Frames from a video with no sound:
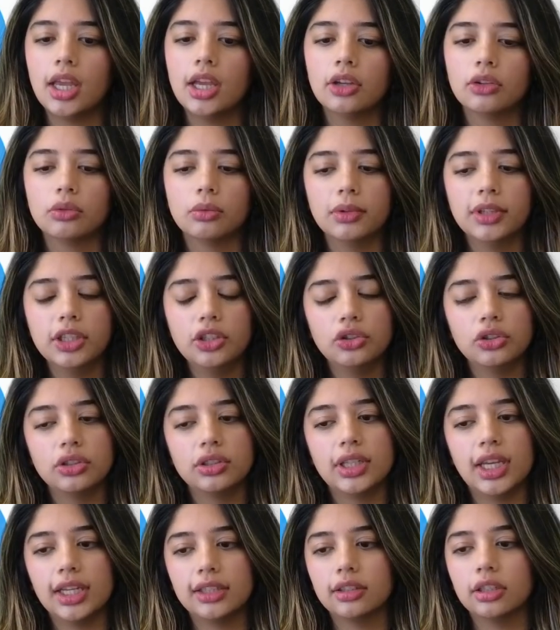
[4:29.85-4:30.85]
So it really just
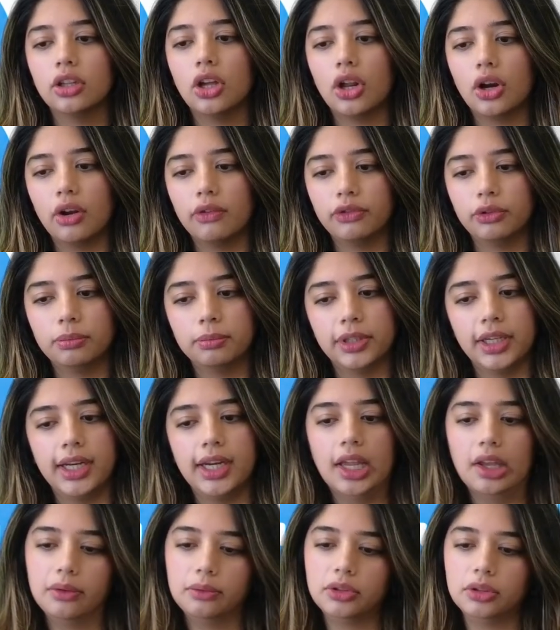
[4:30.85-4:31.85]
takes a lot off your plate,
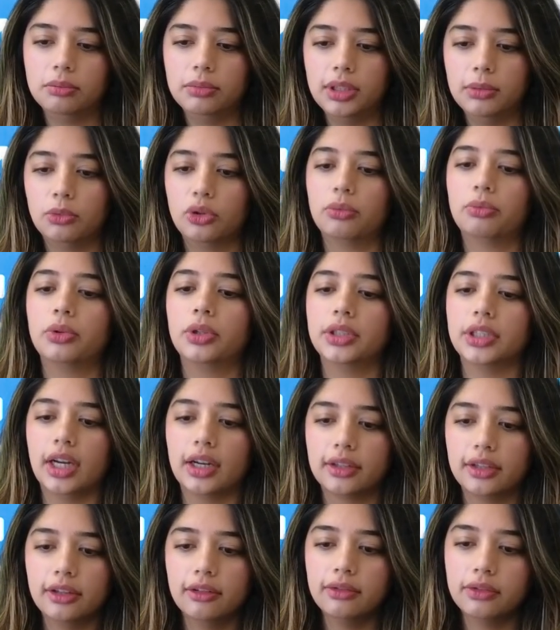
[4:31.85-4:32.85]
helps you be more
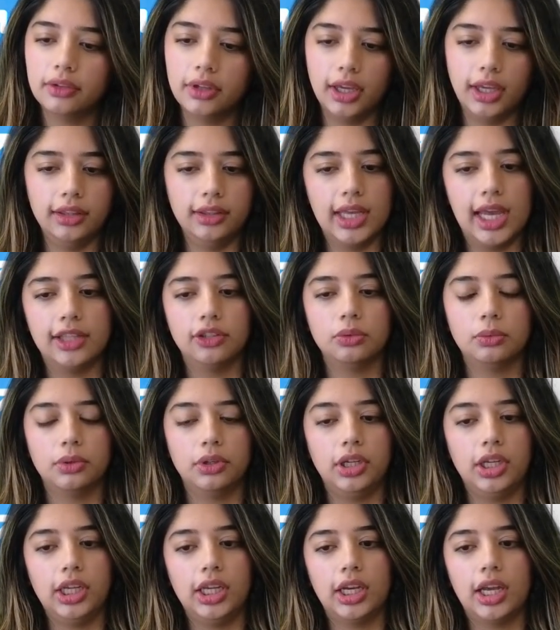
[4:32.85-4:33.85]
productive, and that's
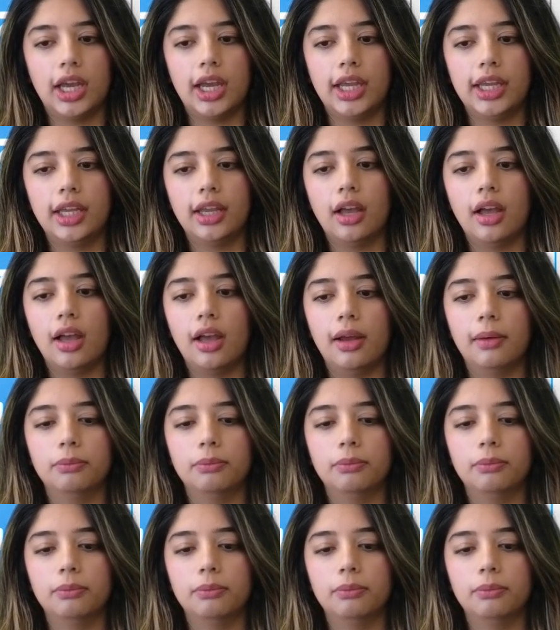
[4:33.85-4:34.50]
where AI